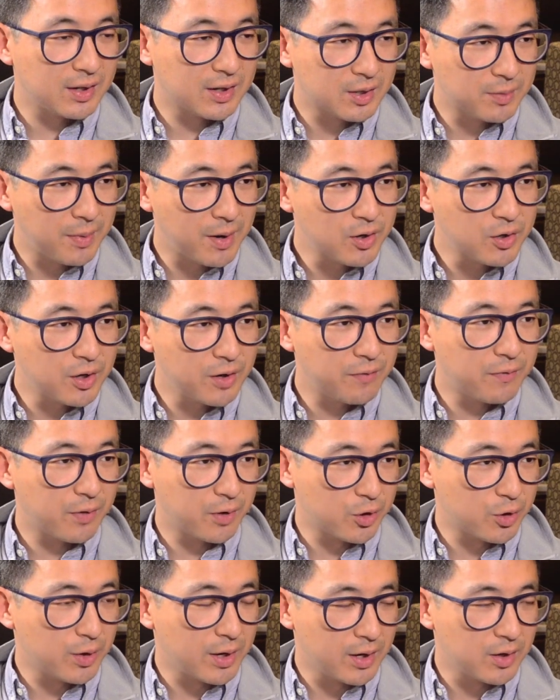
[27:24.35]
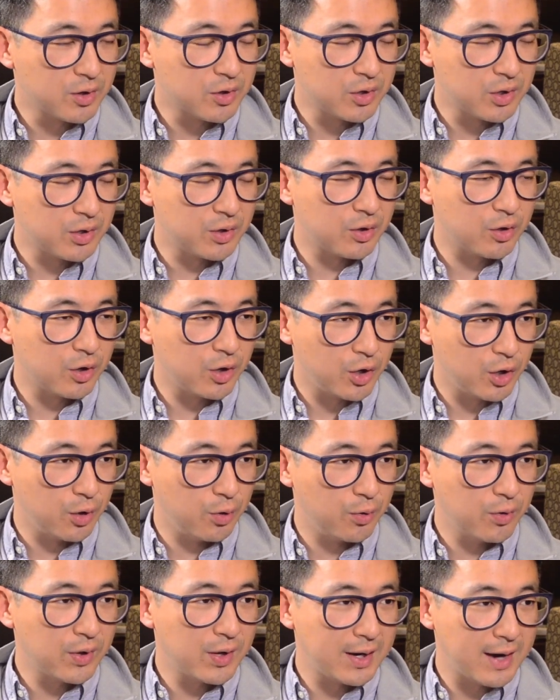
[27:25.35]
especially for transgender
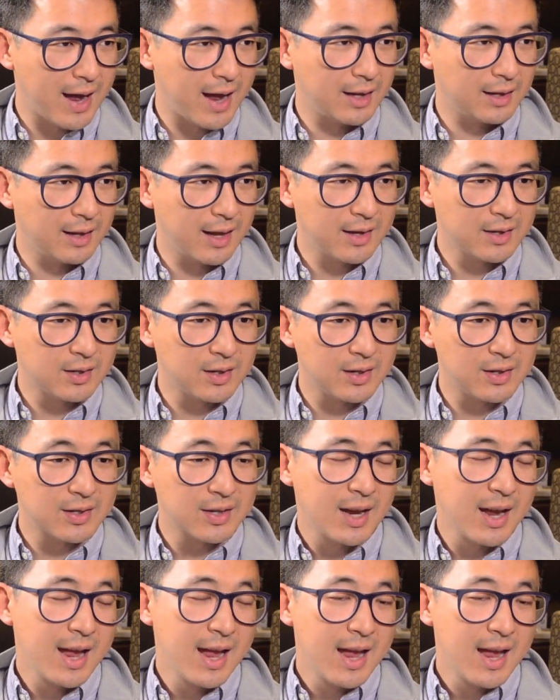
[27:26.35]
youth and adolescents,